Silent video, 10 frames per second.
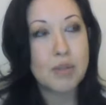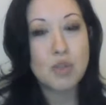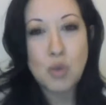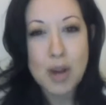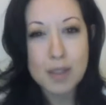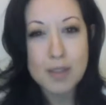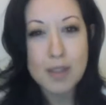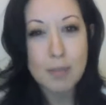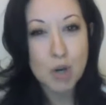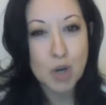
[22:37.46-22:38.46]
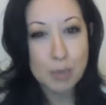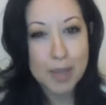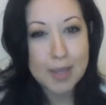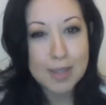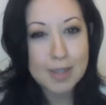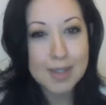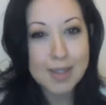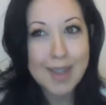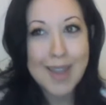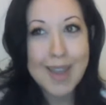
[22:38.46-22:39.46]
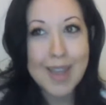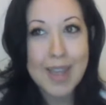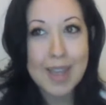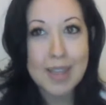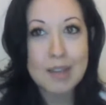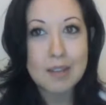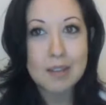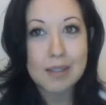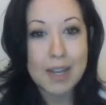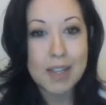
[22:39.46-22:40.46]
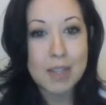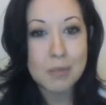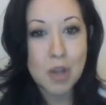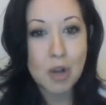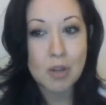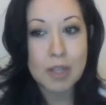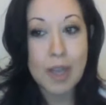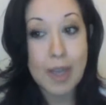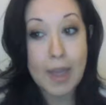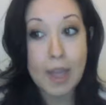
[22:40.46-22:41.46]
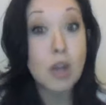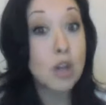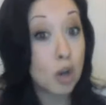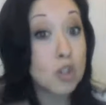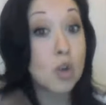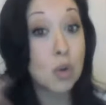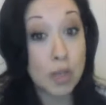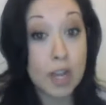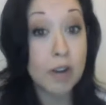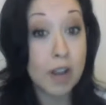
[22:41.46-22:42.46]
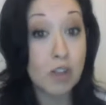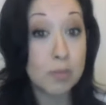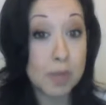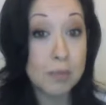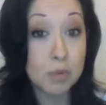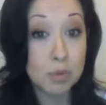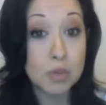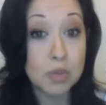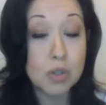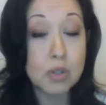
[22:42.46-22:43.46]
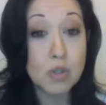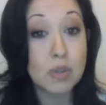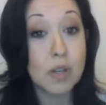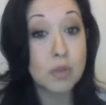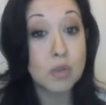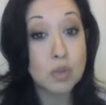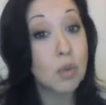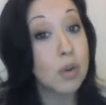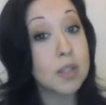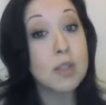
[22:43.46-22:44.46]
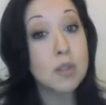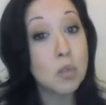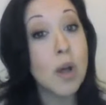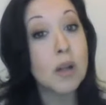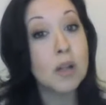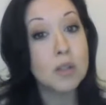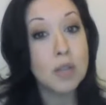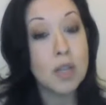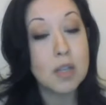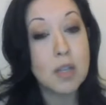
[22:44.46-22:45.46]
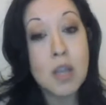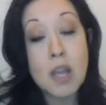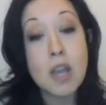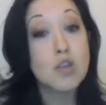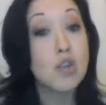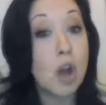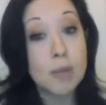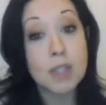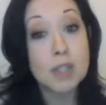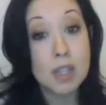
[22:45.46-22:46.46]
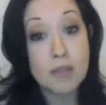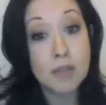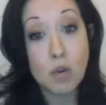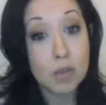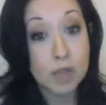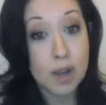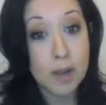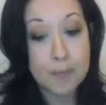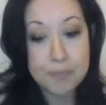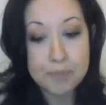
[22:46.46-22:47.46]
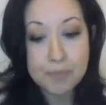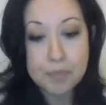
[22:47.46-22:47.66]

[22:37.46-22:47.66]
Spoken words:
strength and that purpose, and letting them know like, hey, and also hearing other people's survival stories as well, and traumas that they've overcome.